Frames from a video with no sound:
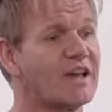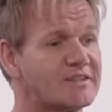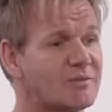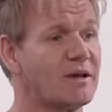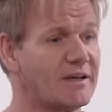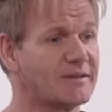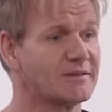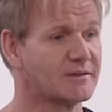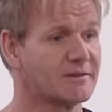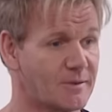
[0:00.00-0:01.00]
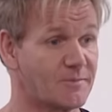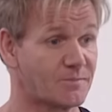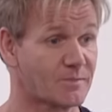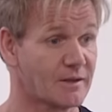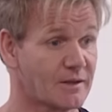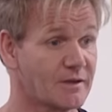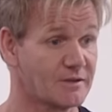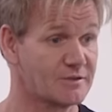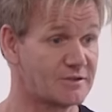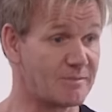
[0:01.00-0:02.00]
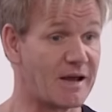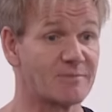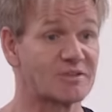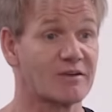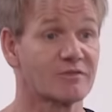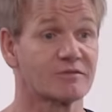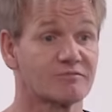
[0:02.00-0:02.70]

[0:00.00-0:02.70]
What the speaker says: said to me to the man himself.